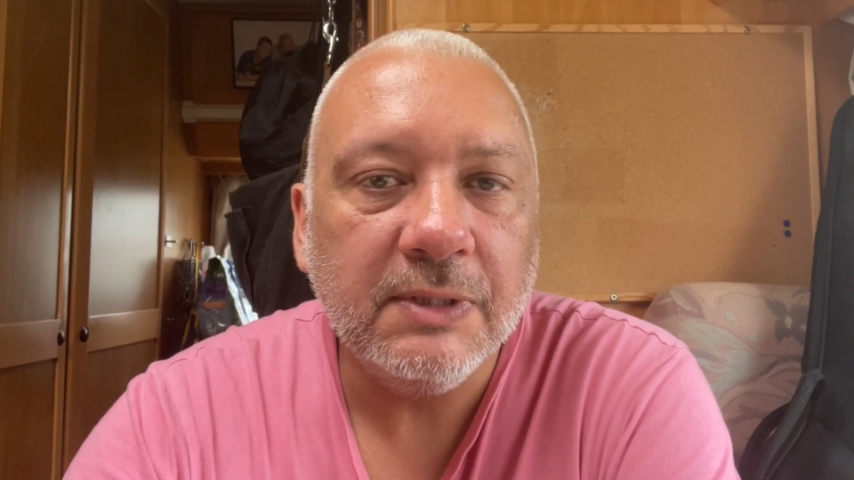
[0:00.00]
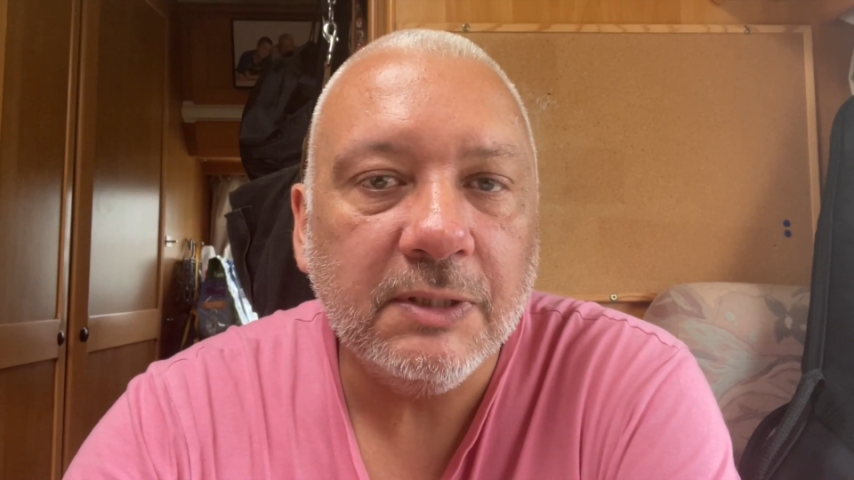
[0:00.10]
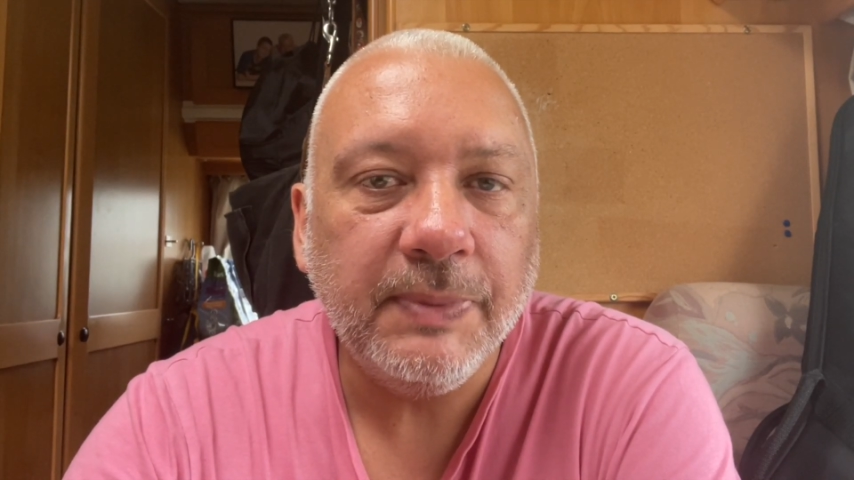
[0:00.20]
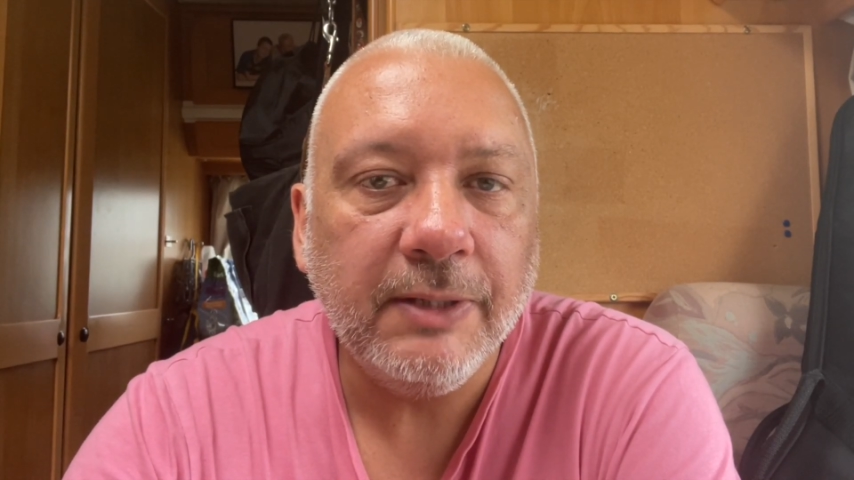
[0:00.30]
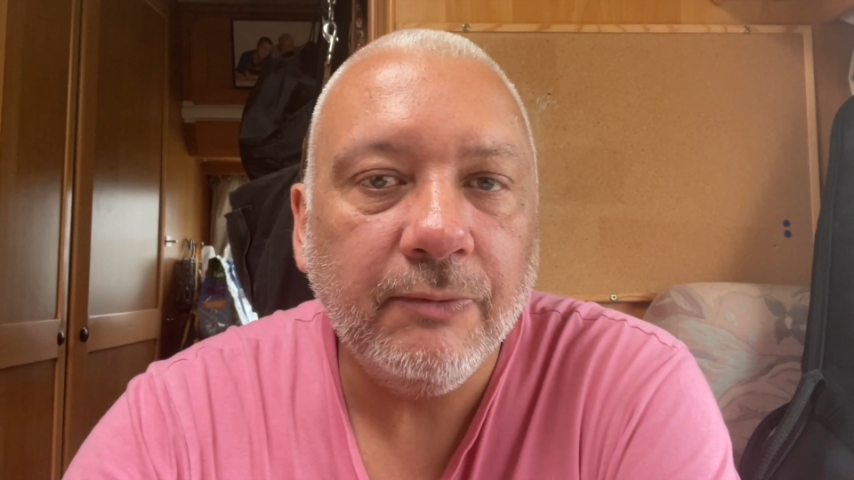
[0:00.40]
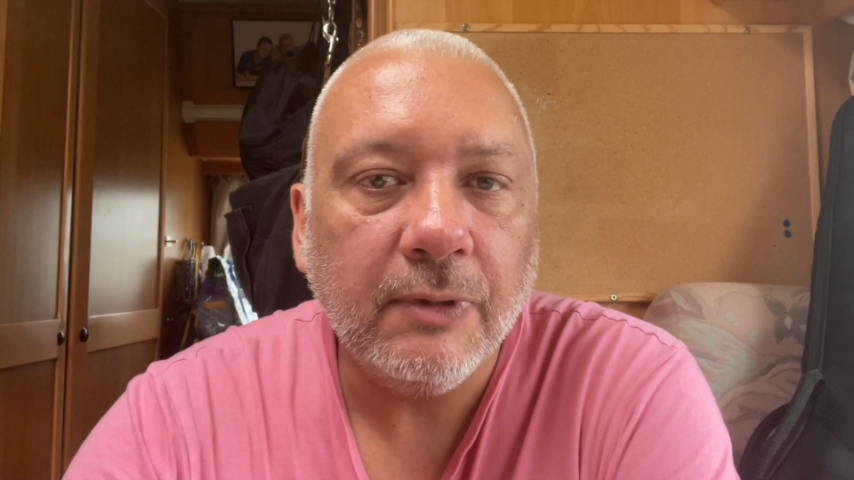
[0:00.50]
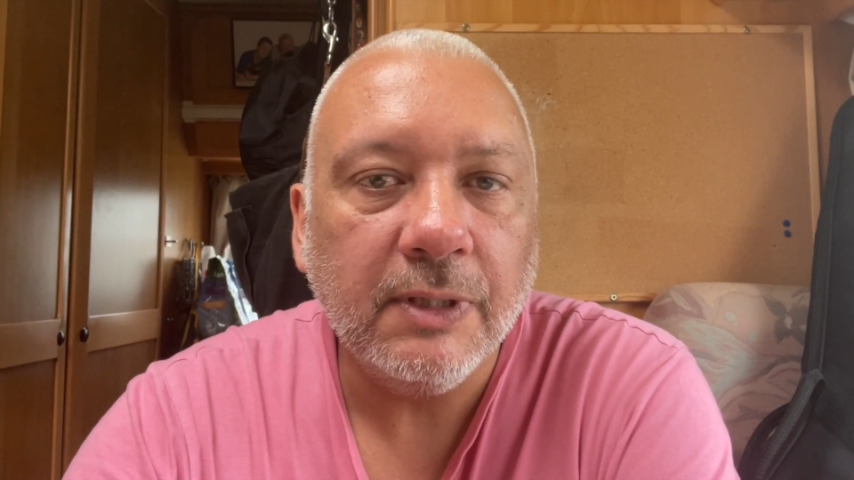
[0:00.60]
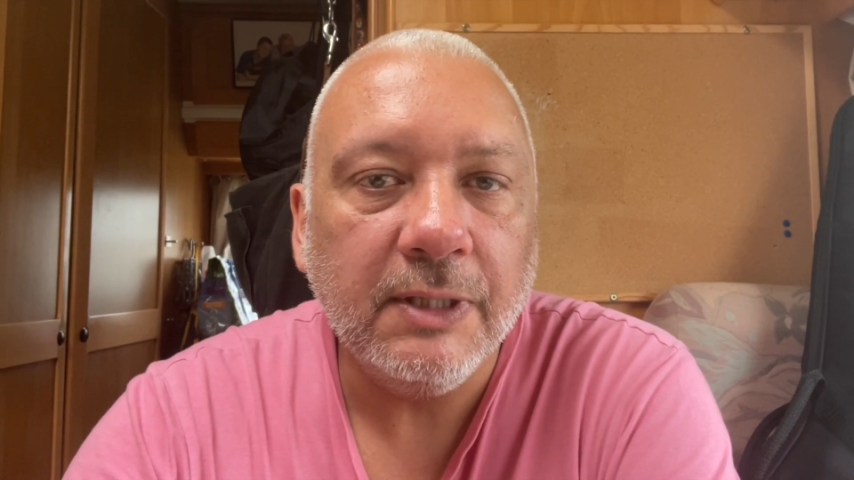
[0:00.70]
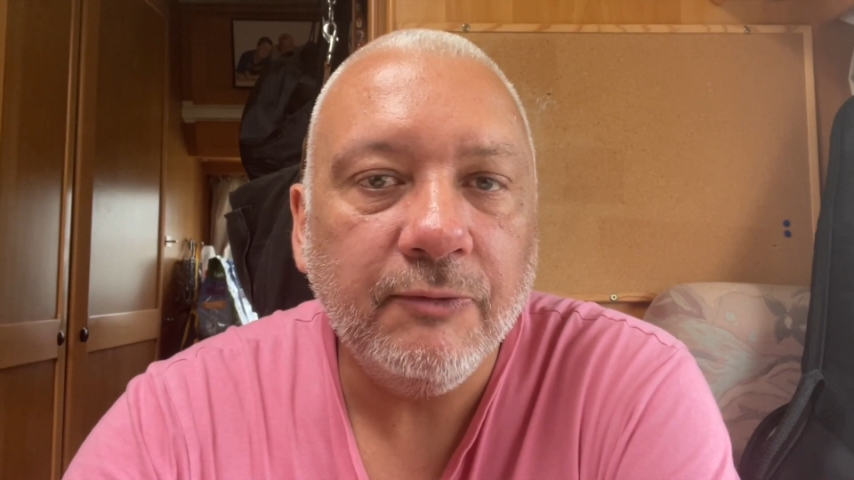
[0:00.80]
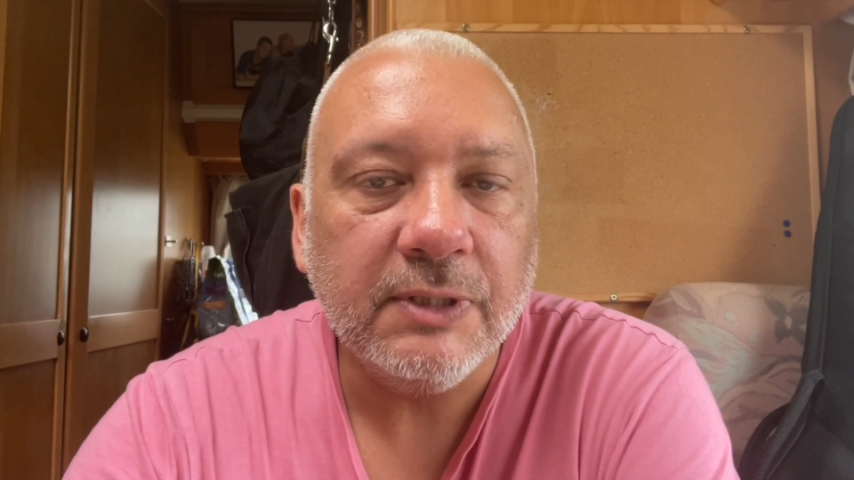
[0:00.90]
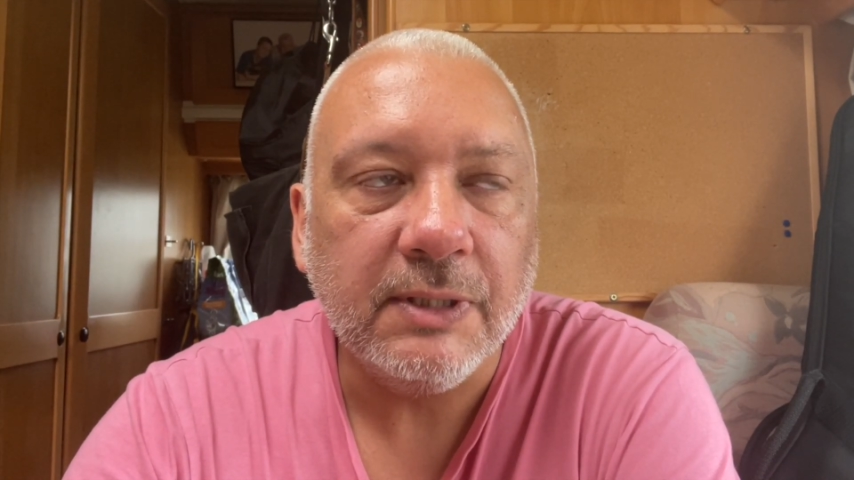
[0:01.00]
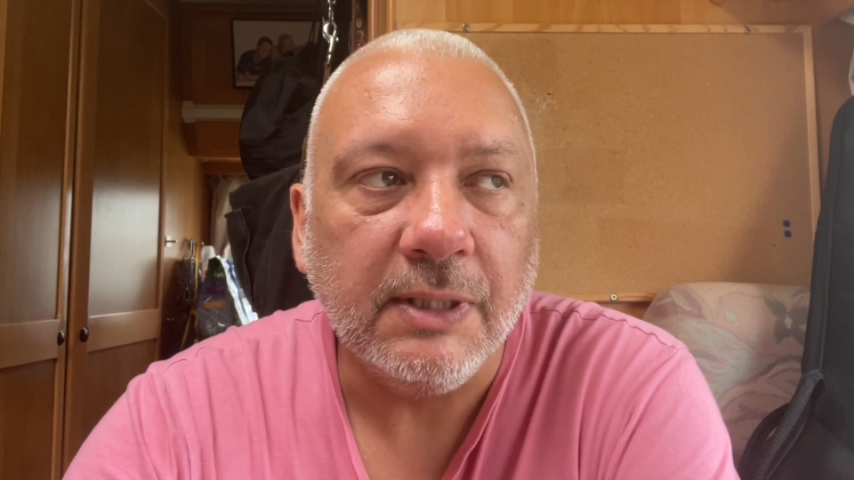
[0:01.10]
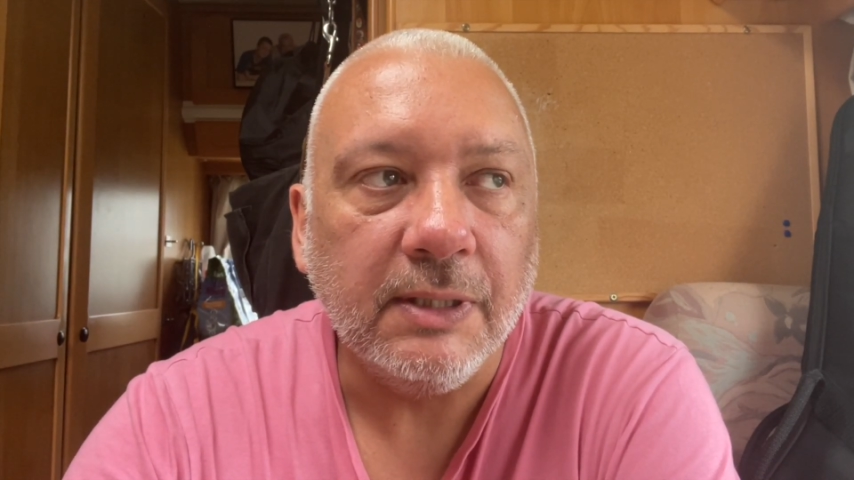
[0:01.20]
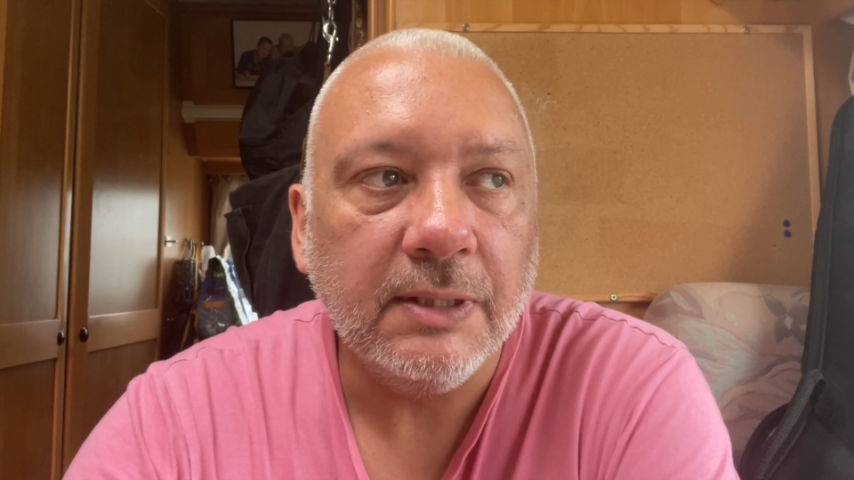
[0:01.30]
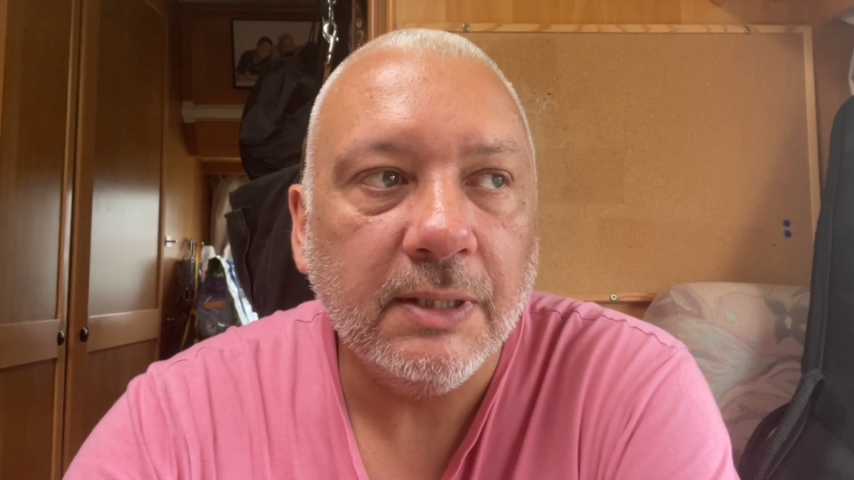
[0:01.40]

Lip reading: has been rather interesting.